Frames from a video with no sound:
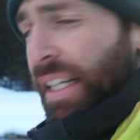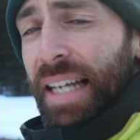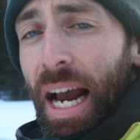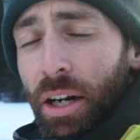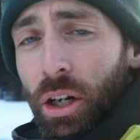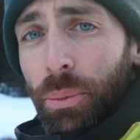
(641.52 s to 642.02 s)

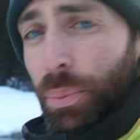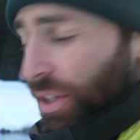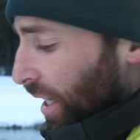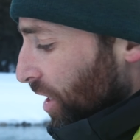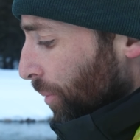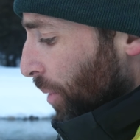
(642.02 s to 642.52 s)
exact
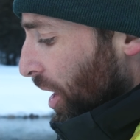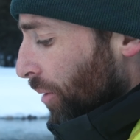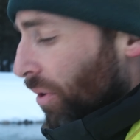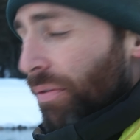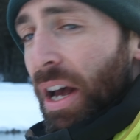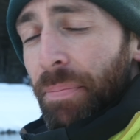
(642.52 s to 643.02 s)
composition by
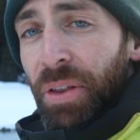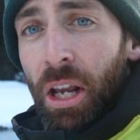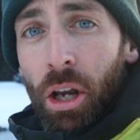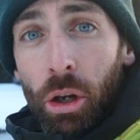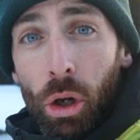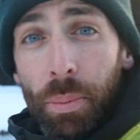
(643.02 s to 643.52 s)
the river,
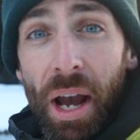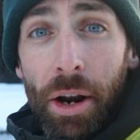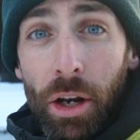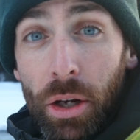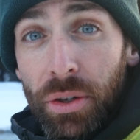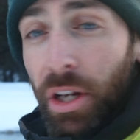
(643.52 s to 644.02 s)
you'll be
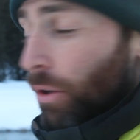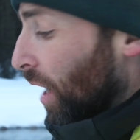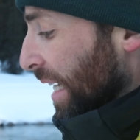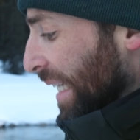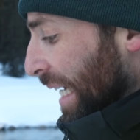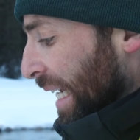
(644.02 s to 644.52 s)
able to do so
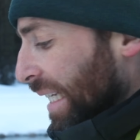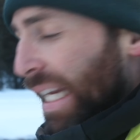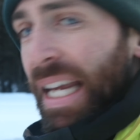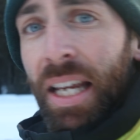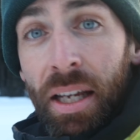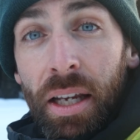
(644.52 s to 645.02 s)
nice and
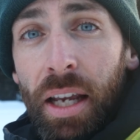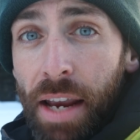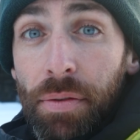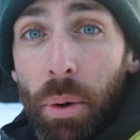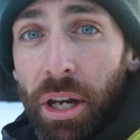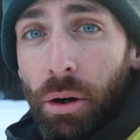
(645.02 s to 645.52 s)
easily,
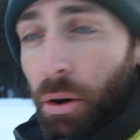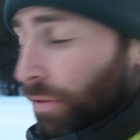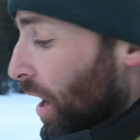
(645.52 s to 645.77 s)
even when you're